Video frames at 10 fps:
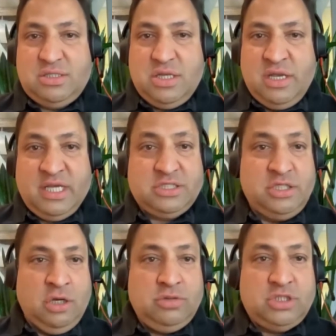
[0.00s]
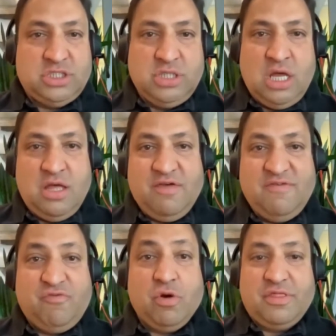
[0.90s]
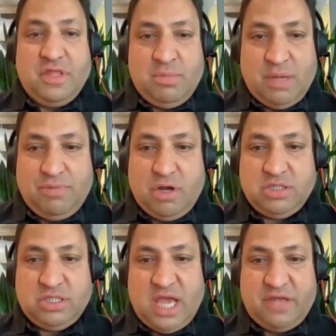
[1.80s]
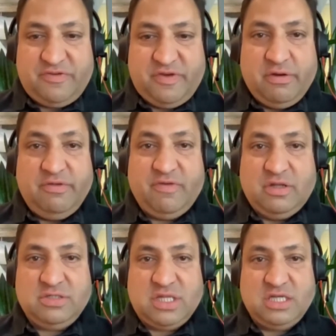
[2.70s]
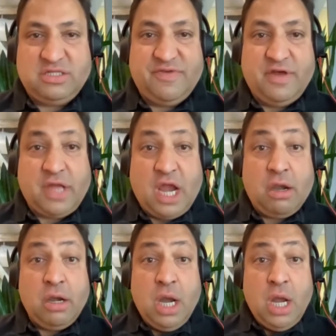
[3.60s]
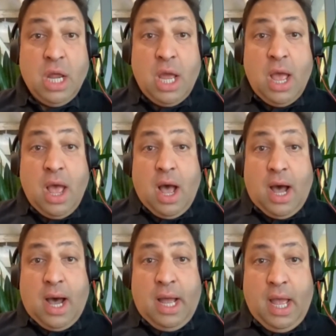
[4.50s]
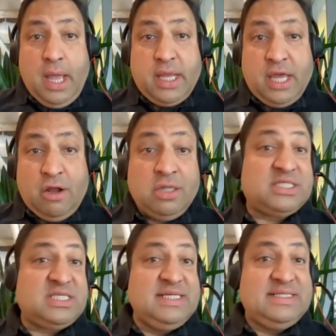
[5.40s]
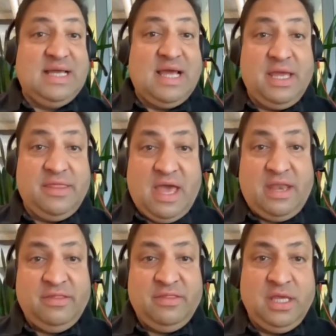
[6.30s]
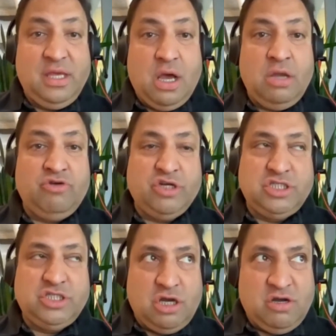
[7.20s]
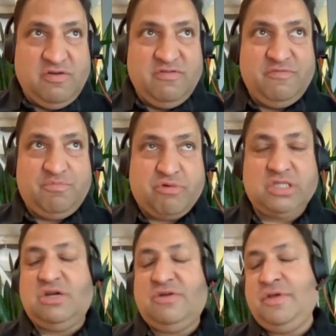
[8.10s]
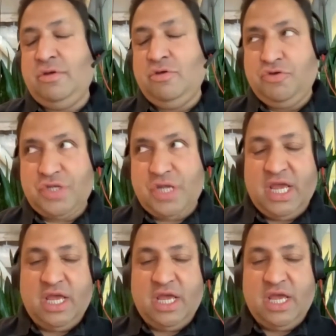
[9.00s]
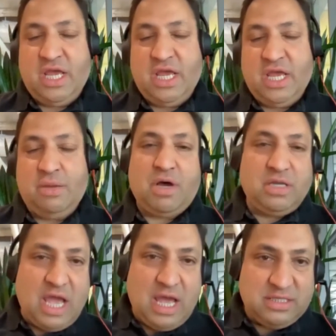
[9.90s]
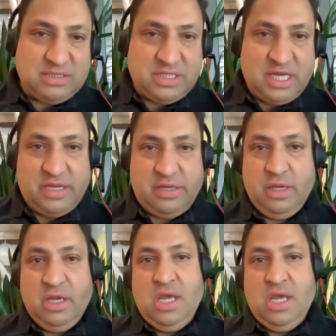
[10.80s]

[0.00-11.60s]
to Nick's Notes, the fourth in my podcast series on Slice of Healthcare. I can honestly say that in the hundreds of press interviews and podcasts and